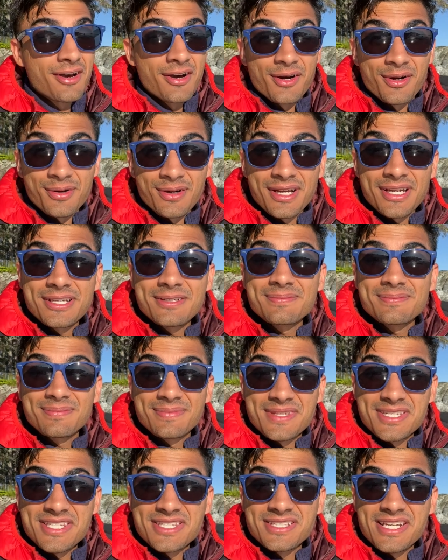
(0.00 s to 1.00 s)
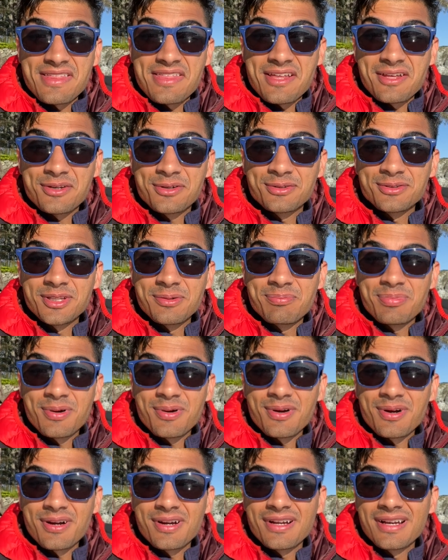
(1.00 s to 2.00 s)
All right, this is Nathan
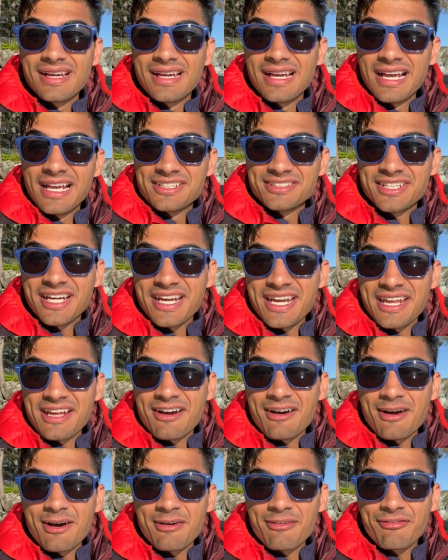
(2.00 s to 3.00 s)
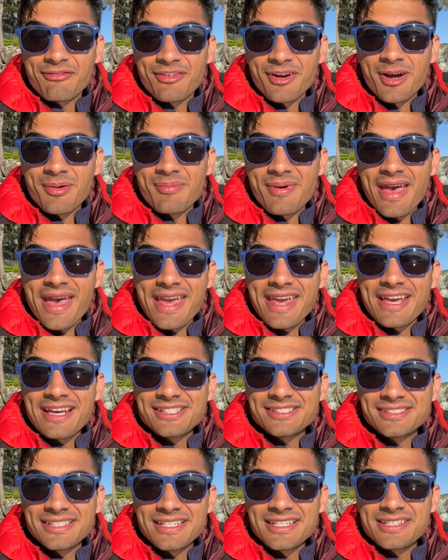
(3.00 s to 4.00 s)
Kudlapur signing off from
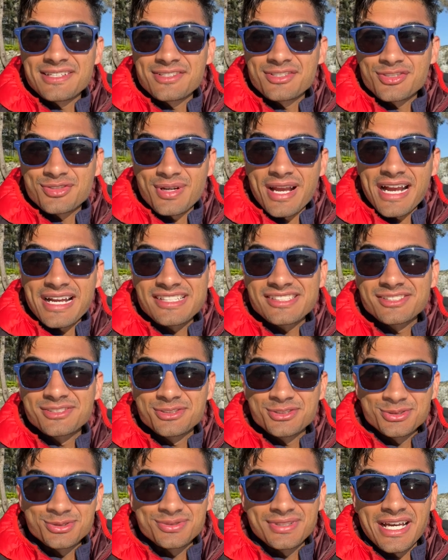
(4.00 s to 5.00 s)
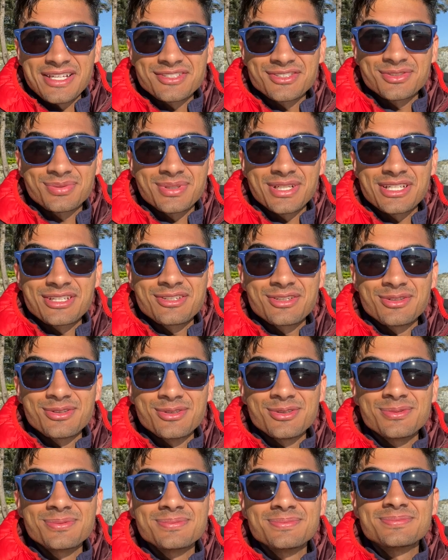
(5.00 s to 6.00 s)
ASN TREKS
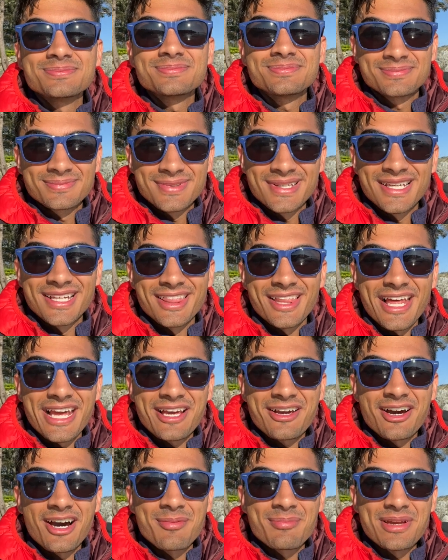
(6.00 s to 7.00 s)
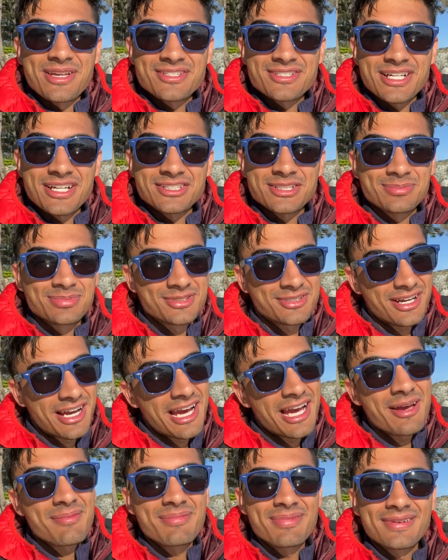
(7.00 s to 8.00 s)
2022. Like, comment, share,
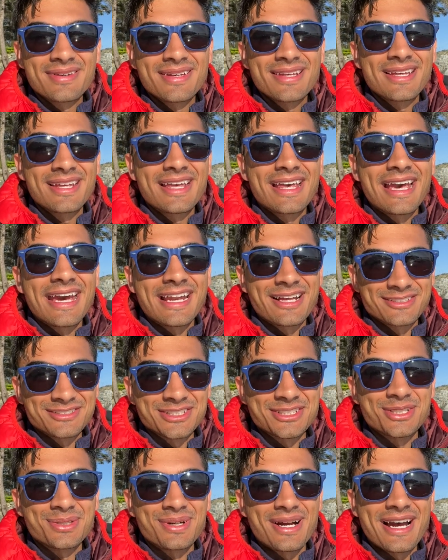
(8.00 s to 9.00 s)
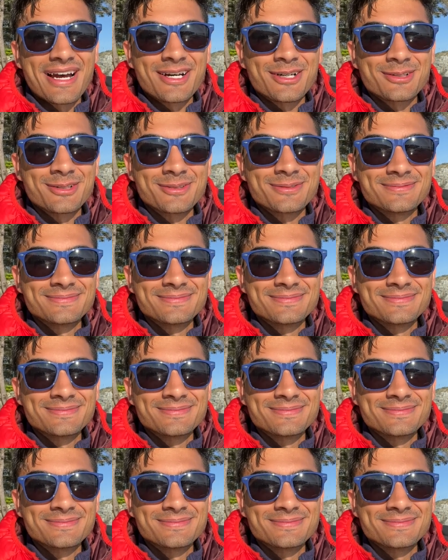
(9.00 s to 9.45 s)
subscribe, and I'll see you around.